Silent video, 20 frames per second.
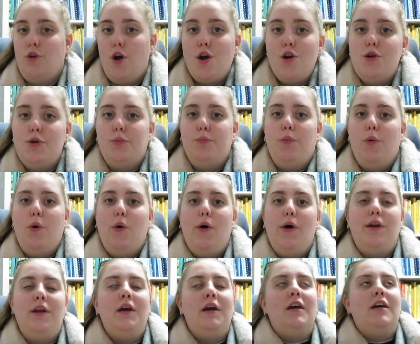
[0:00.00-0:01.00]
notice
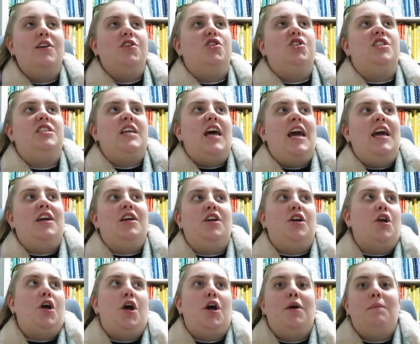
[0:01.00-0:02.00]
board, just saying,
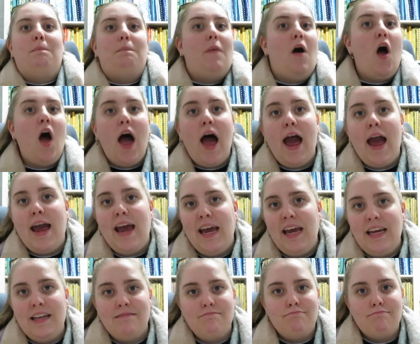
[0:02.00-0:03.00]
you know,
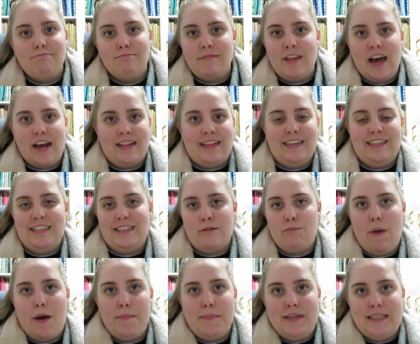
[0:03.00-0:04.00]
hi, like, this is
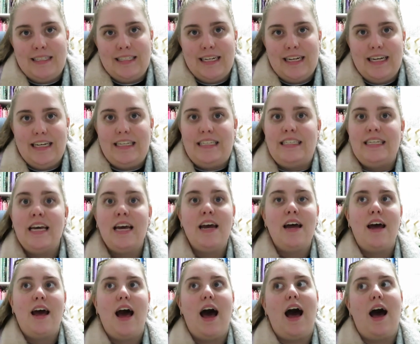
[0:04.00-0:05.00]
my business.
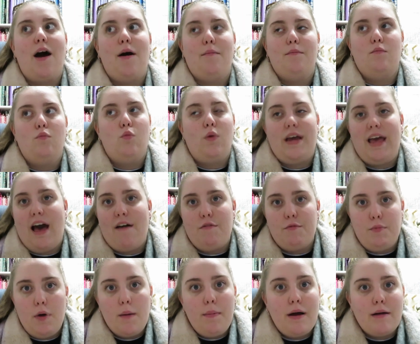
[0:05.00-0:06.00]
We have
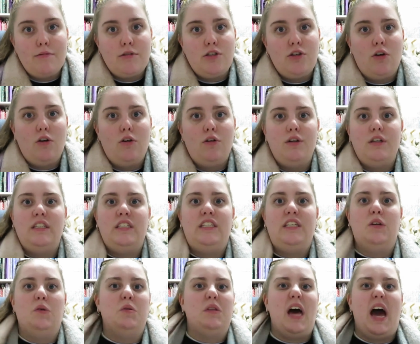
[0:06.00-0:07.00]
a pop-up stall
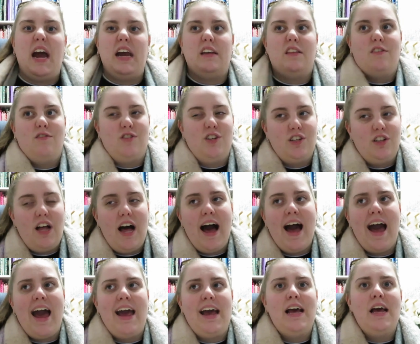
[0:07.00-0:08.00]
until the 8th of
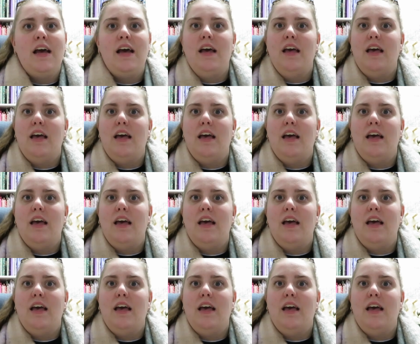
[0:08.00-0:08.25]
July.